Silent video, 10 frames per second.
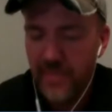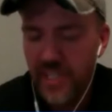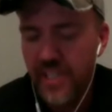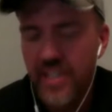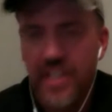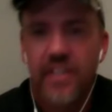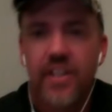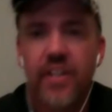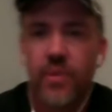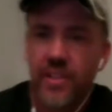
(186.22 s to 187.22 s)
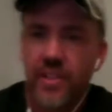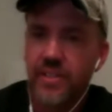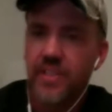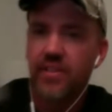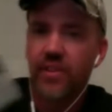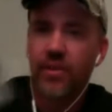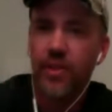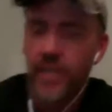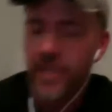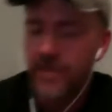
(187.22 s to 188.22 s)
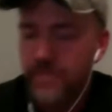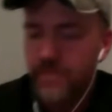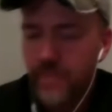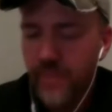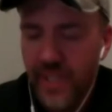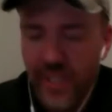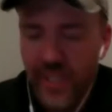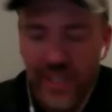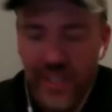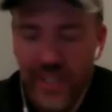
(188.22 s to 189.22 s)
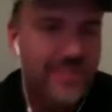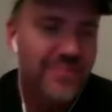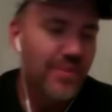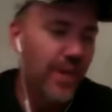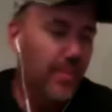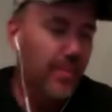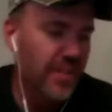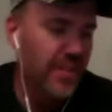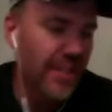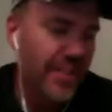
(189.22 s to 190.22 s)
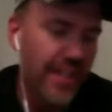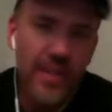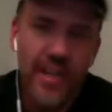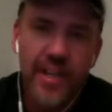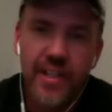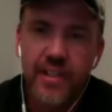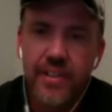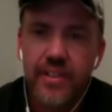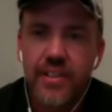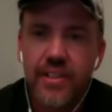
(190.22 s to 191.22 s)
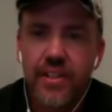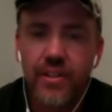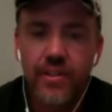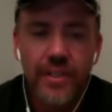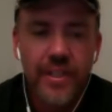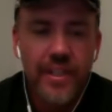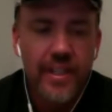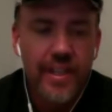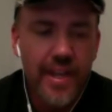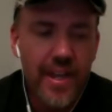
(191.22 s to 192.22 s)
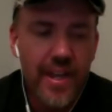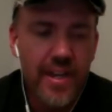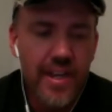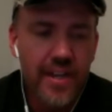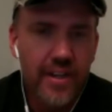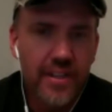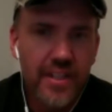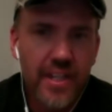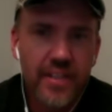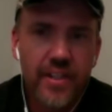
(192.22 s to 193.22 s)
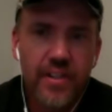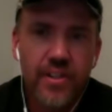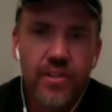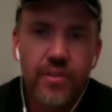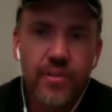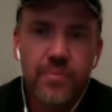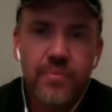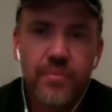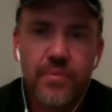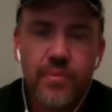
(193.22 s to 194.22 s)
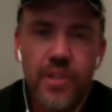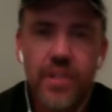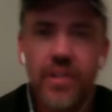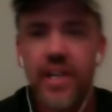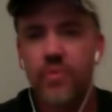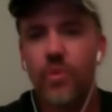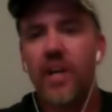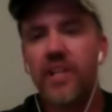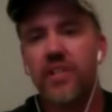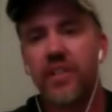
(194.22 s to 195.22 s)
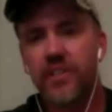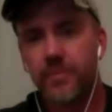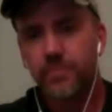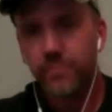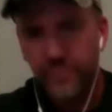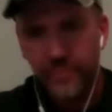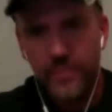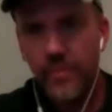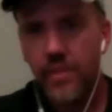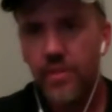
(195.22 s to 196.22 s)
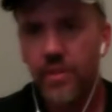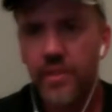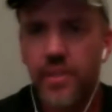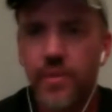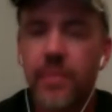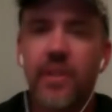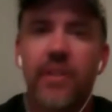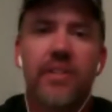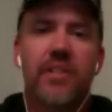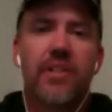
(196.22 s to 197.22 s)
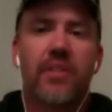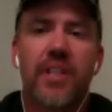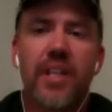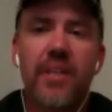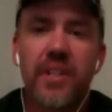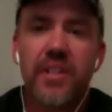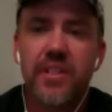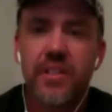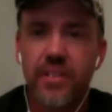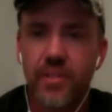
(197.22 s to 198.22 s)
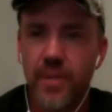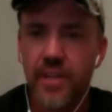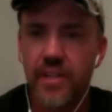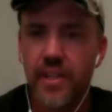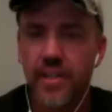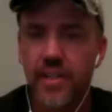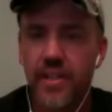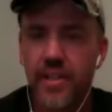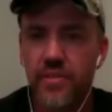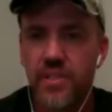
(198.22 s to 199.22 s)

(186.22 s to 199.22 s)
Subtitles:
I need to get another one. It's low already. Well, I appreciate that, man. And, Eddie hit it on the head there. When you guys watch us doing these webinars, in the evenings, and you